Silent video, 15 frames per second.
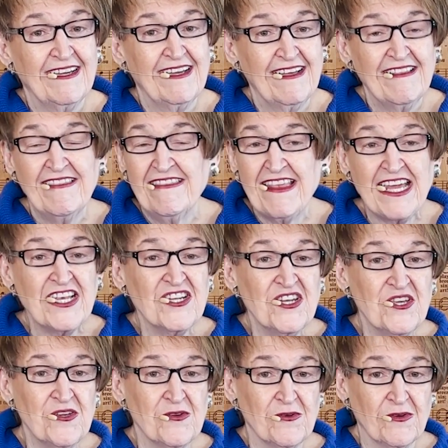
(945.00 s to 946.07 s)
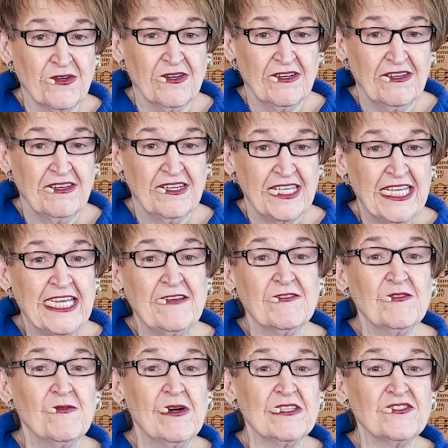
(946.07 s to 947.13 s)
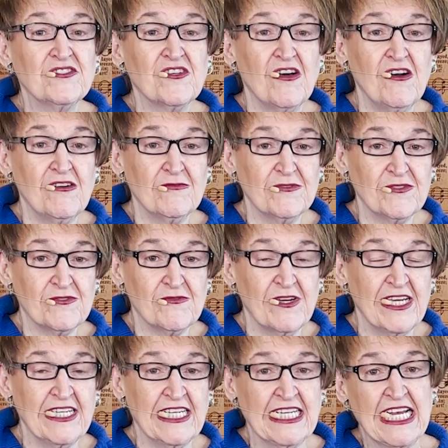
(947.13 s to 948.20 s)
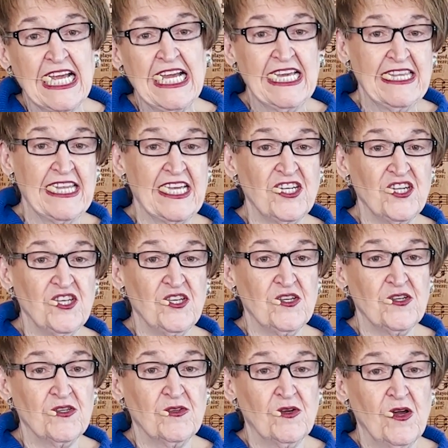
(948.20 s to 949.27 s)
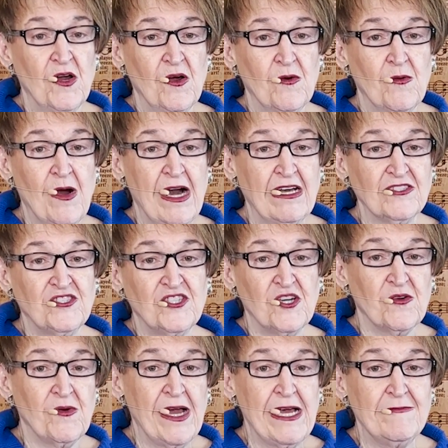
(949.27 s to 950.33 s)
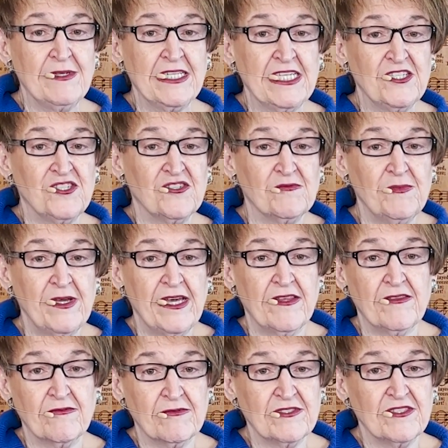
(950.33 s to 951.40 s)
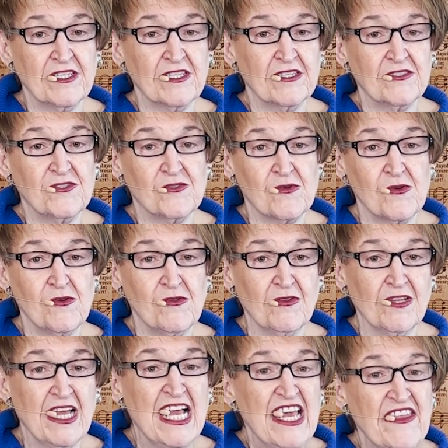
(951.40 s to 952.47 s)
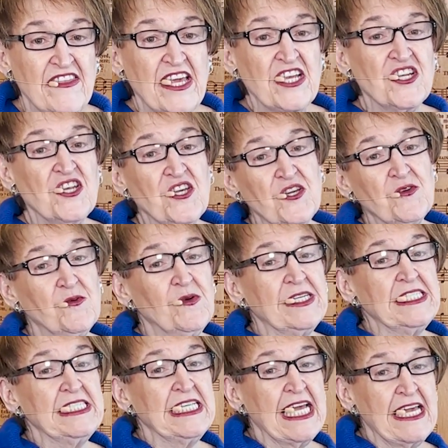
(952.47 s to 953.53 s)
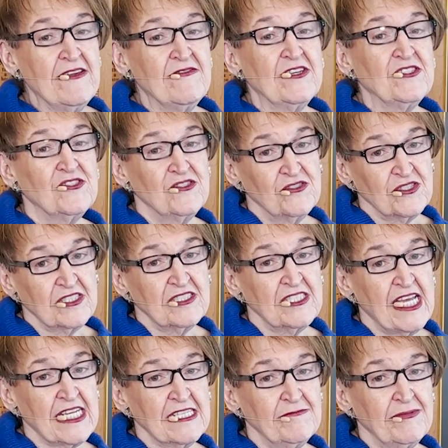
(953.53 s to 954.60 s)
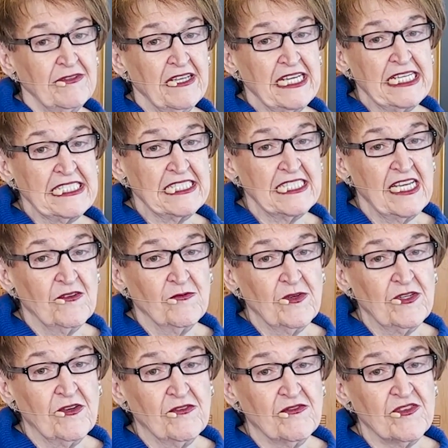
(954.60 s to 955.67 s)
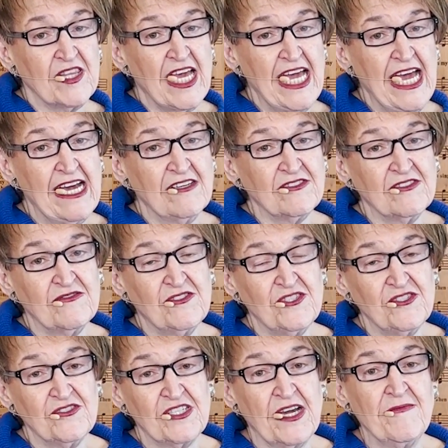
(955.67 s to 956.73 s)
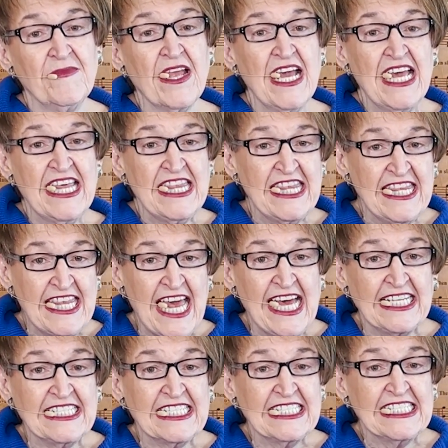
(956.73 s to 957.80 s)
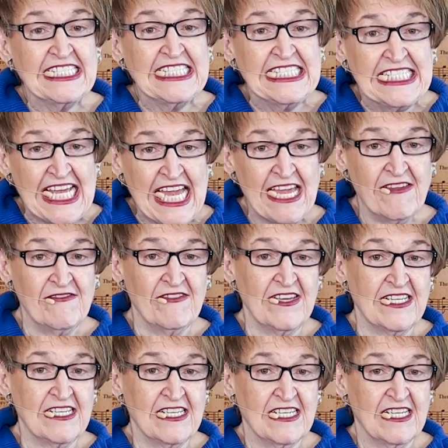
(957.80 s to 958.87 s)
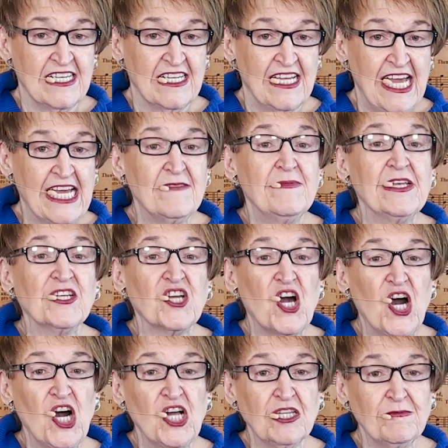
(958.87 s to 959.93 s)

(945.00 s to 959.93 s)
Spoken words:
They knew, even while Saul was reigning. They knew while Joab and Ishabeth was in control. They knew when David took 2nd place and went over the house of Judah that David had been called